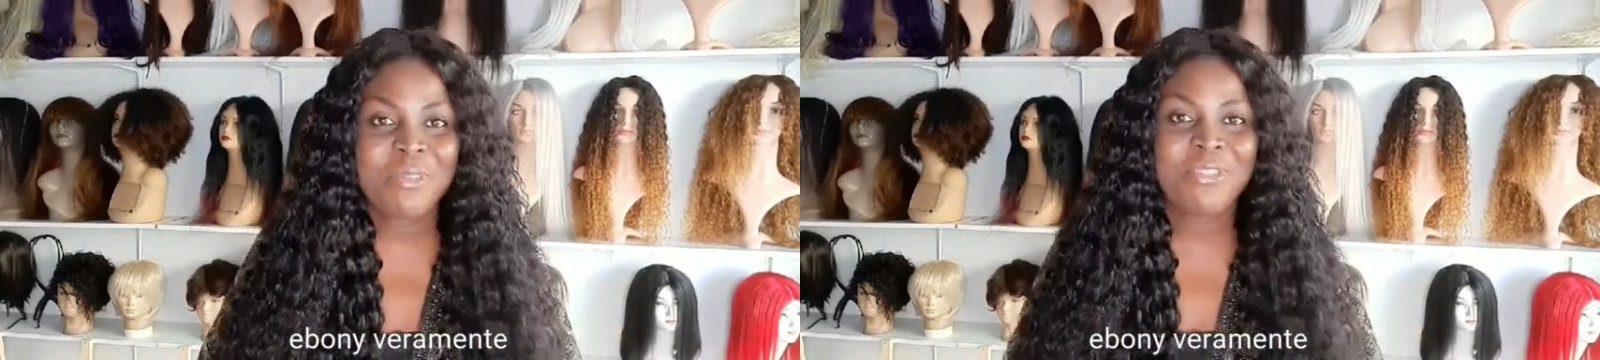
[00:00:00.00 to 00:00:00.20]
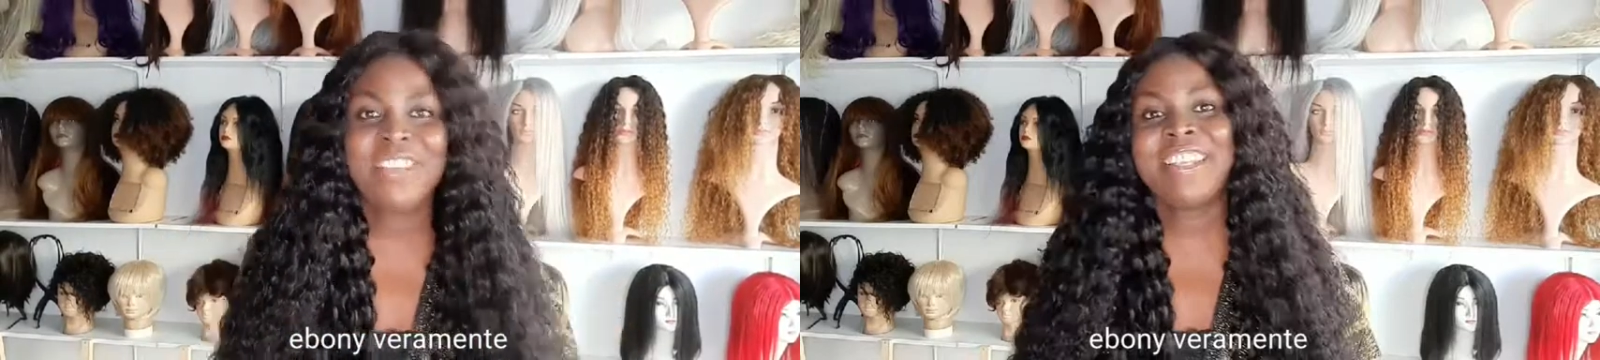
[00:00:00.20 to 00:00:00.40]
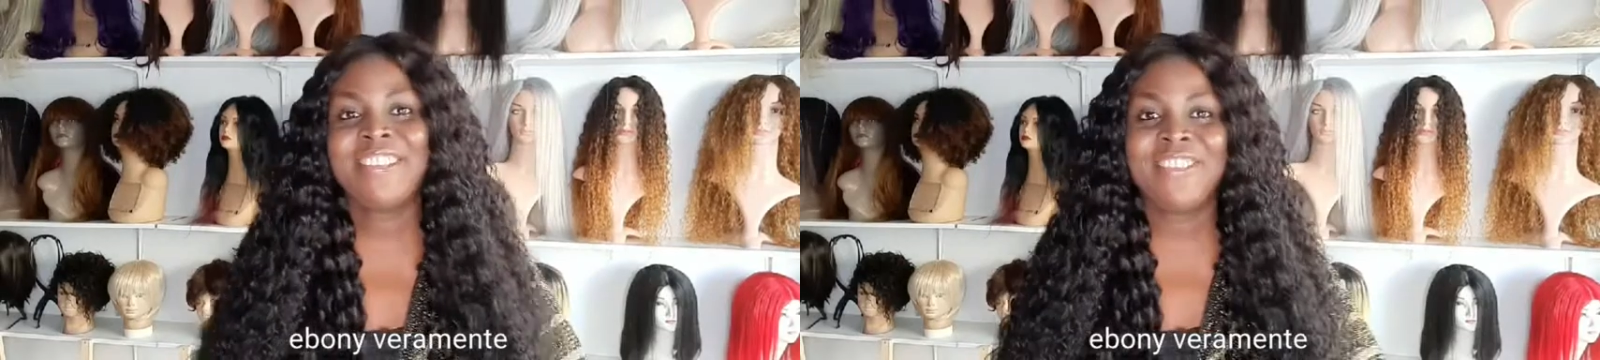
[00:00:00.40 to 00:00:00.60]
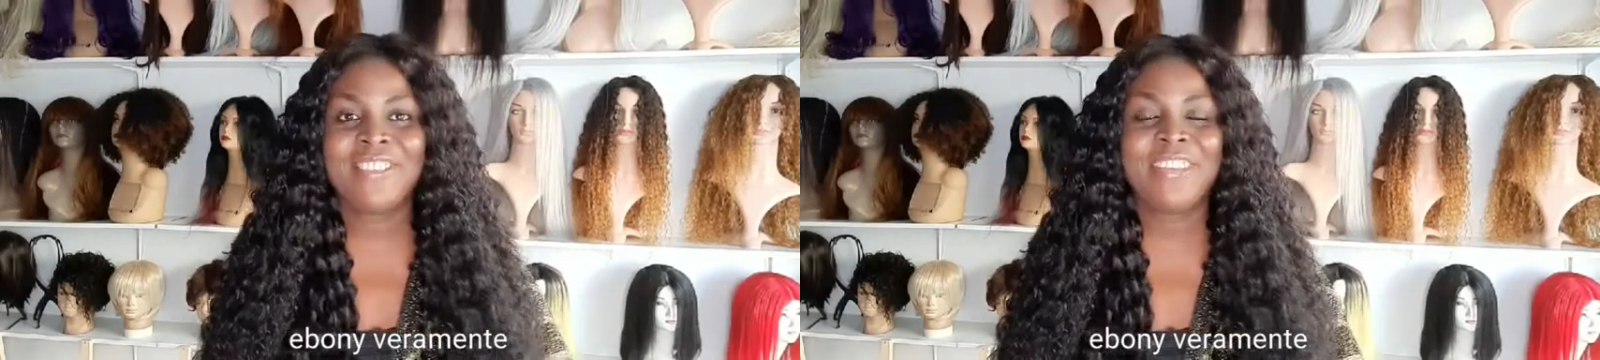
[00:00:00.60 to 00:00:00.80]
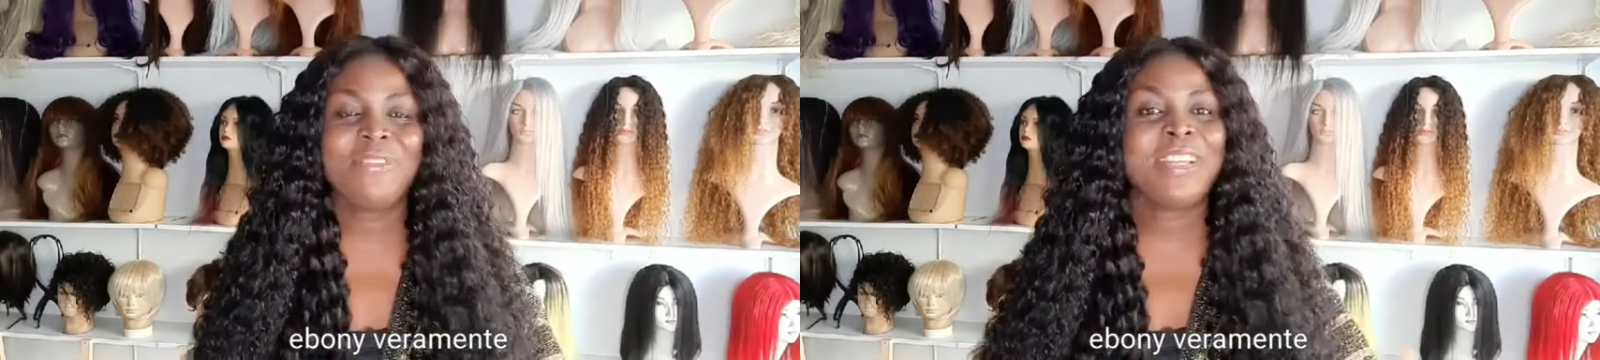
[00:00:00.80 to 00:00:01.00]
of seeing this
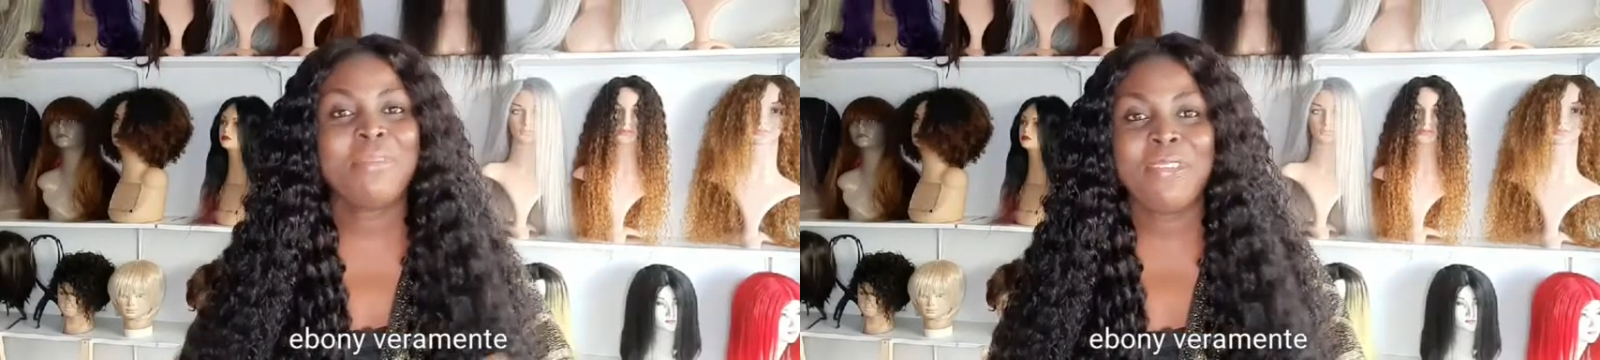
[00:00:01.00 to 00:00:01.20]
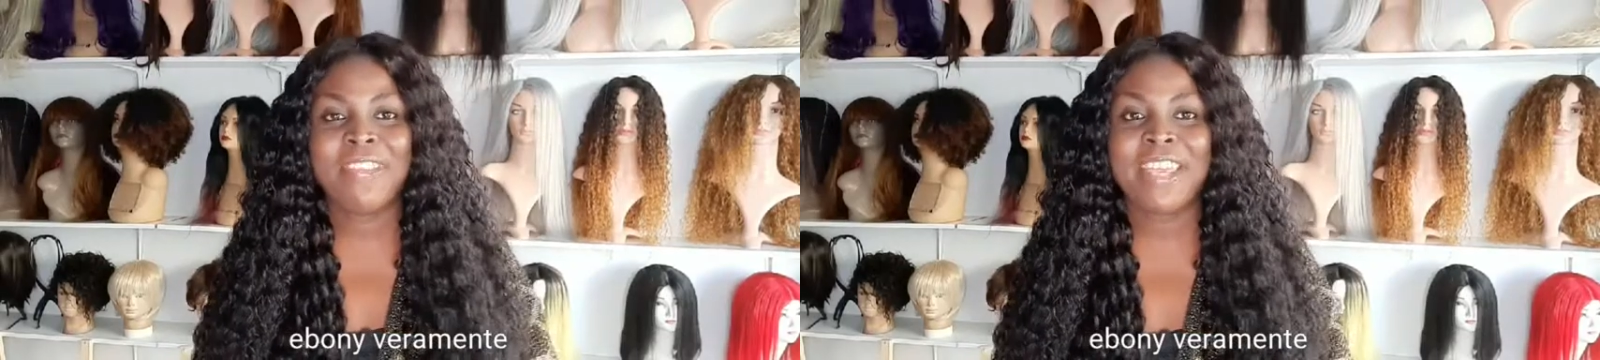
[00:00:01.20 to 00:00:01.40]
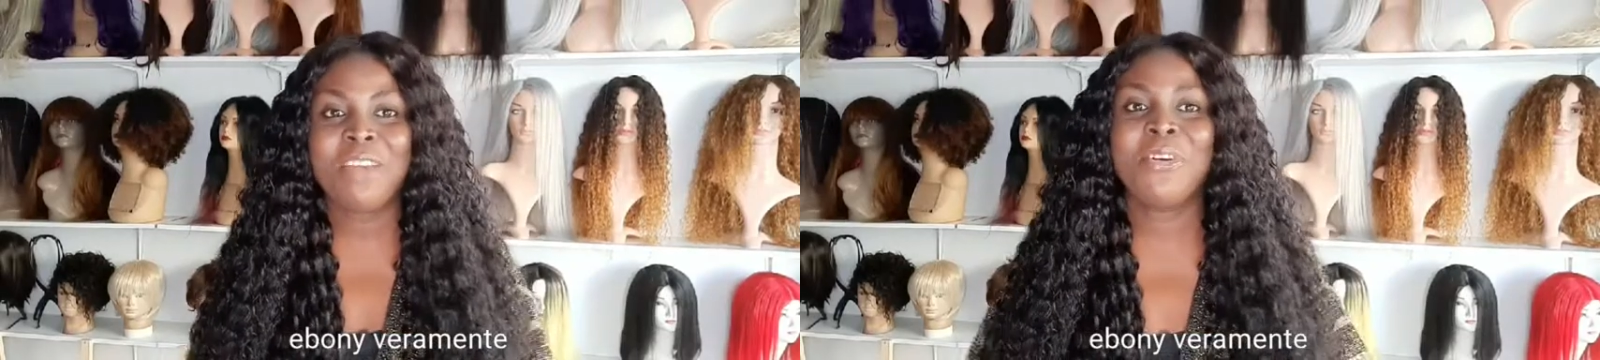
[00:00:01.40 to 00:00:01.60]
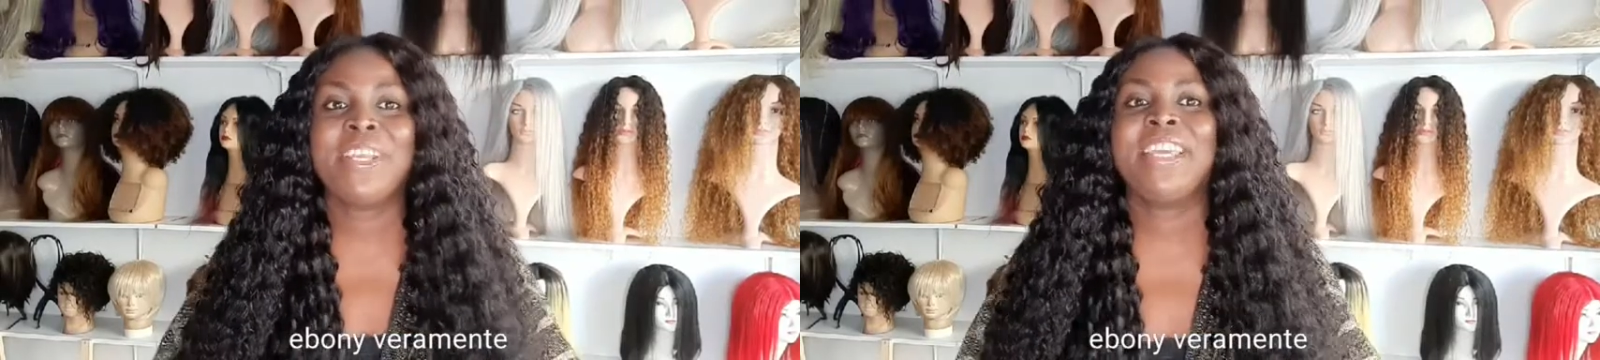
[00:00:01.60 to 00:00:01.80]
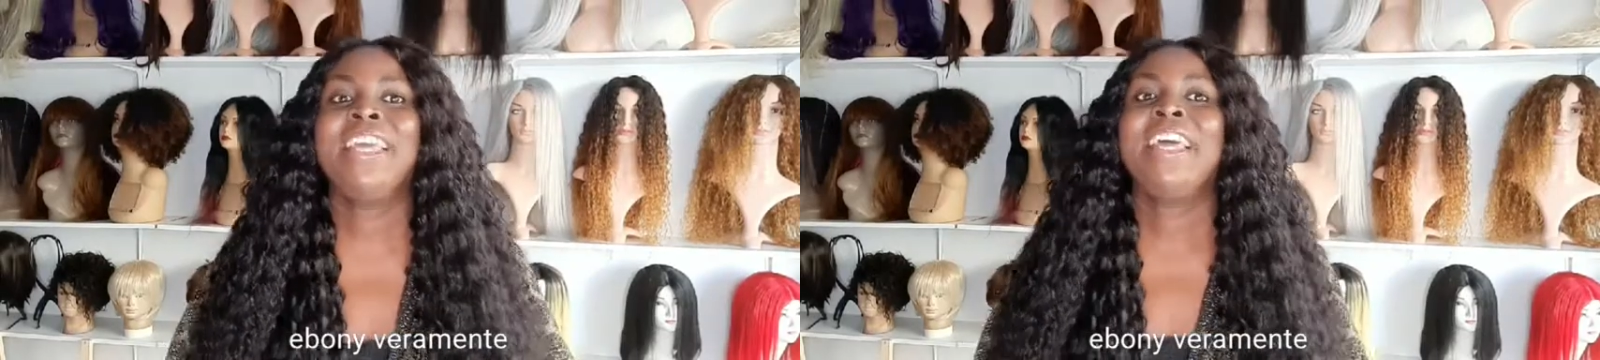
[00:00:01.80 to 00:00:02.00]
face, my name is
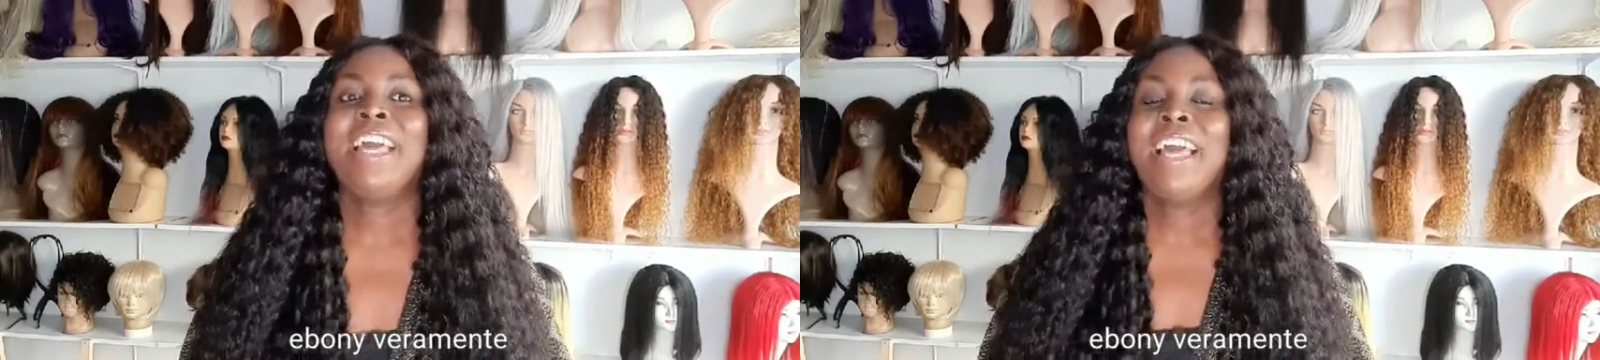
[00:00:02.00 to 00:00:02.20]
Ebony.